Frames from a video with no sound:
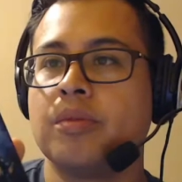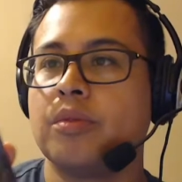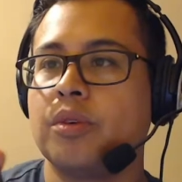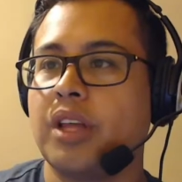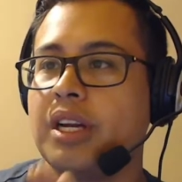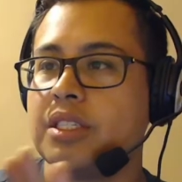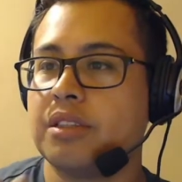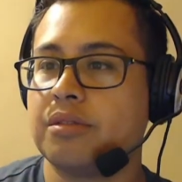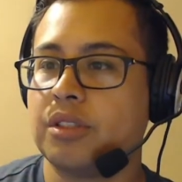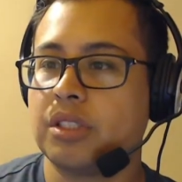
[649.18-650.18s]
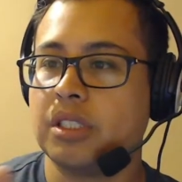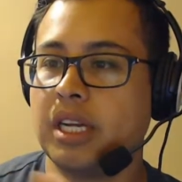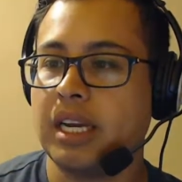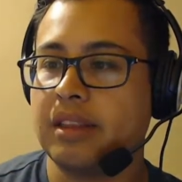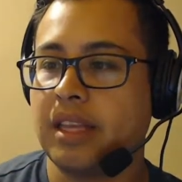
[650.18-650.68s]
Well, that is it for
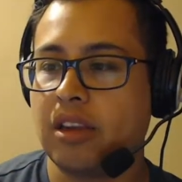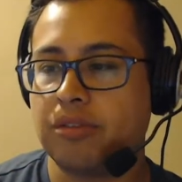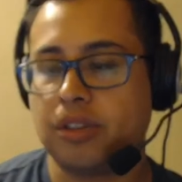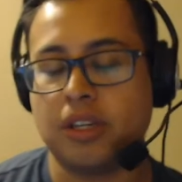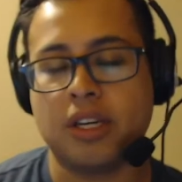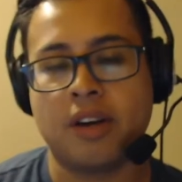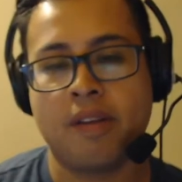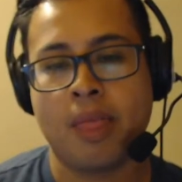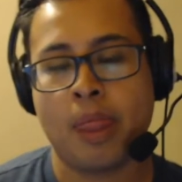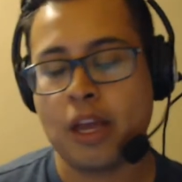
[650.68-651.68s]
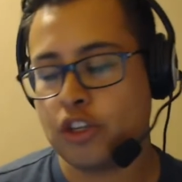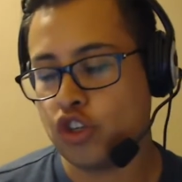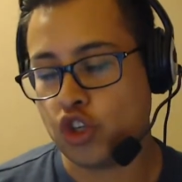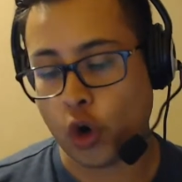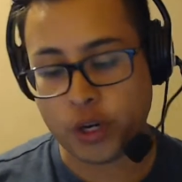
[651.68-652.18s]
today. Thank you for
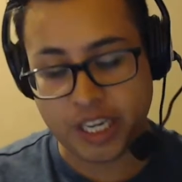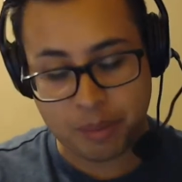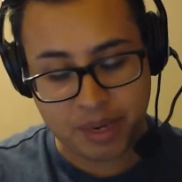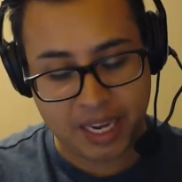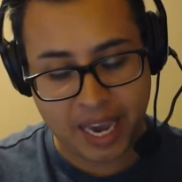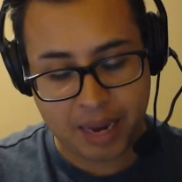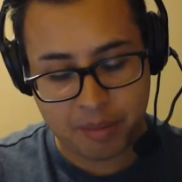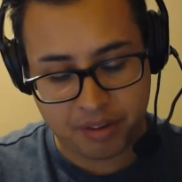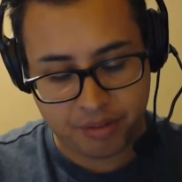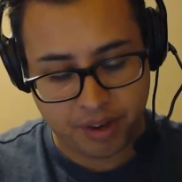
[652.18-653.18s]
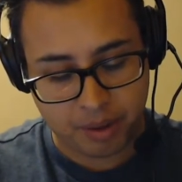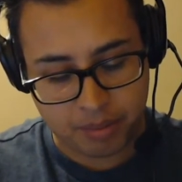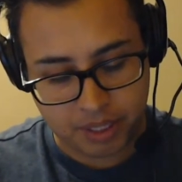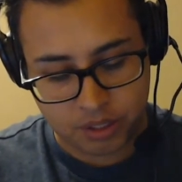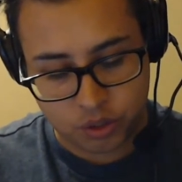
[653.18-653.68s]
joining me and my
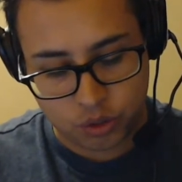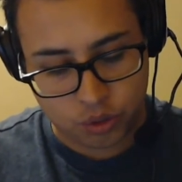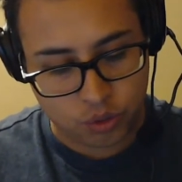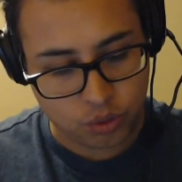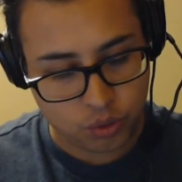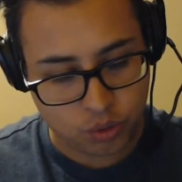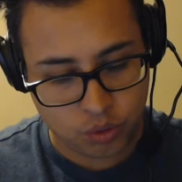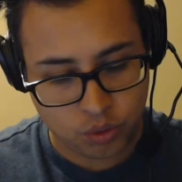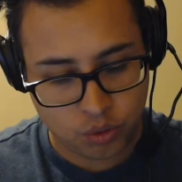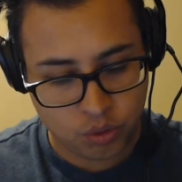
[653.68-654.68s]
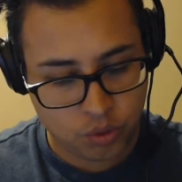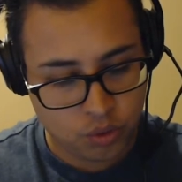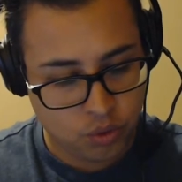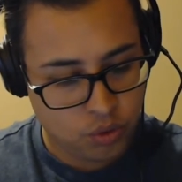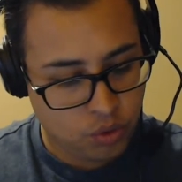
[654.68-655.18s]
family to
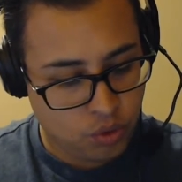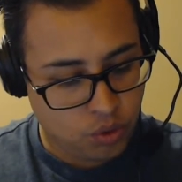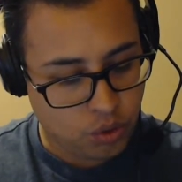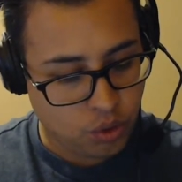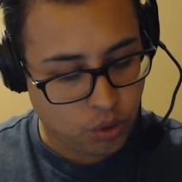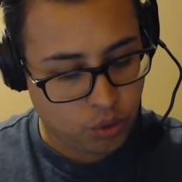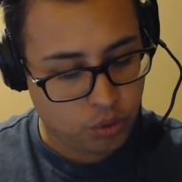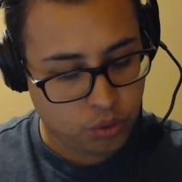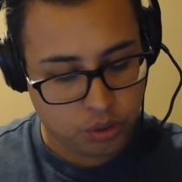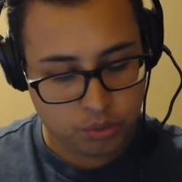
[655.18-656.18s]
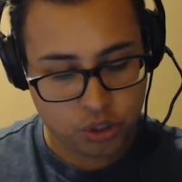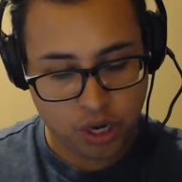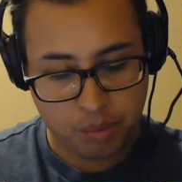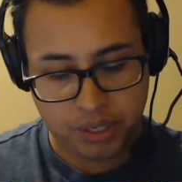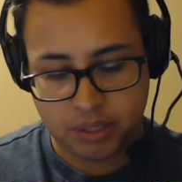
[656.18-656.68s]
go do some
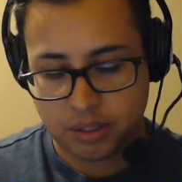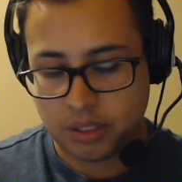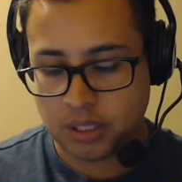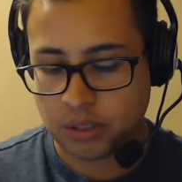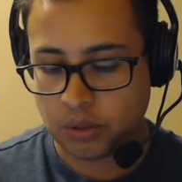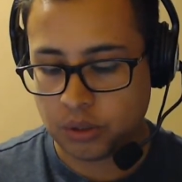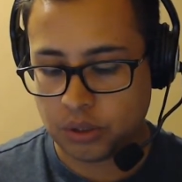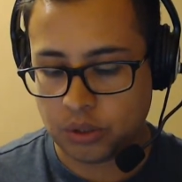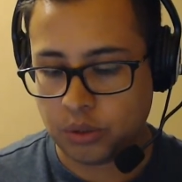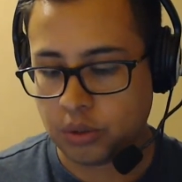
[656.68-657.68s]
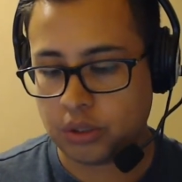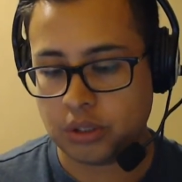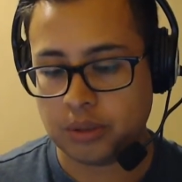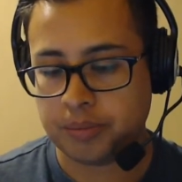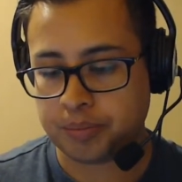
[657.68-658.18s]
shopping, go do
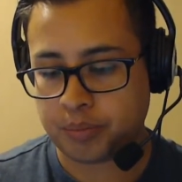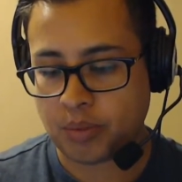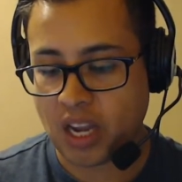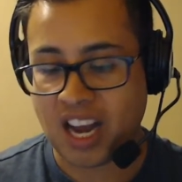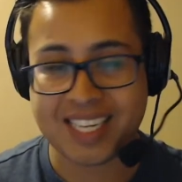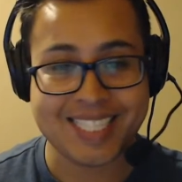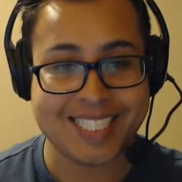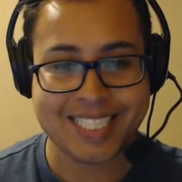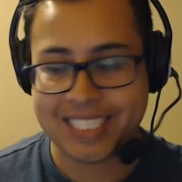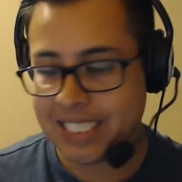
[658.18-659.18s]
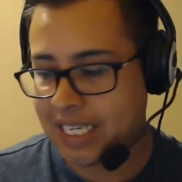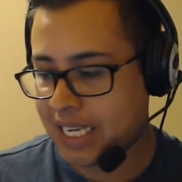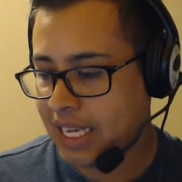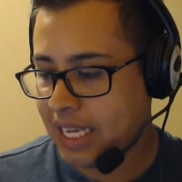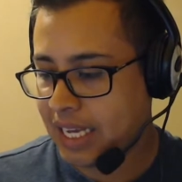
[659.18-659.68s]
some hunting.
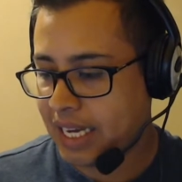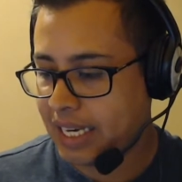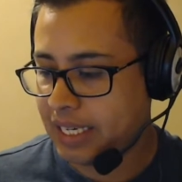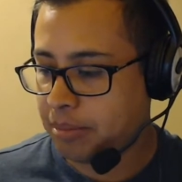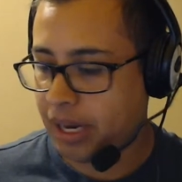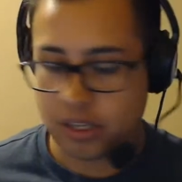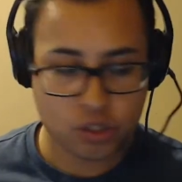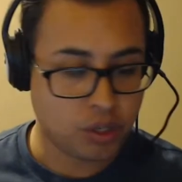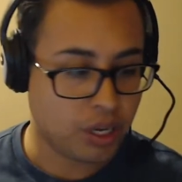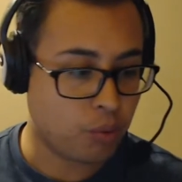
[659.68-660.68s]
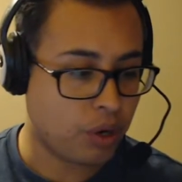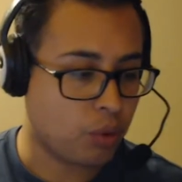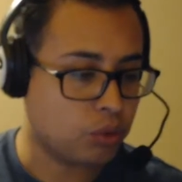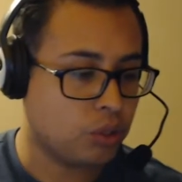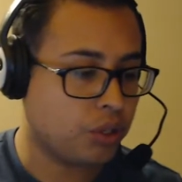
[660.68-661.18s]
I did manage to get what I
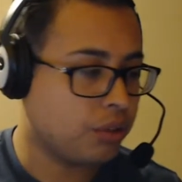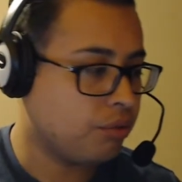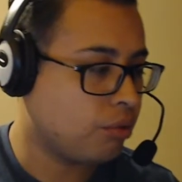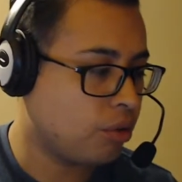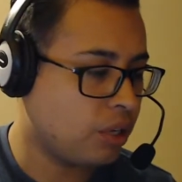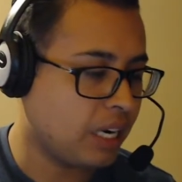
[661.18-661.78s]
was looking for.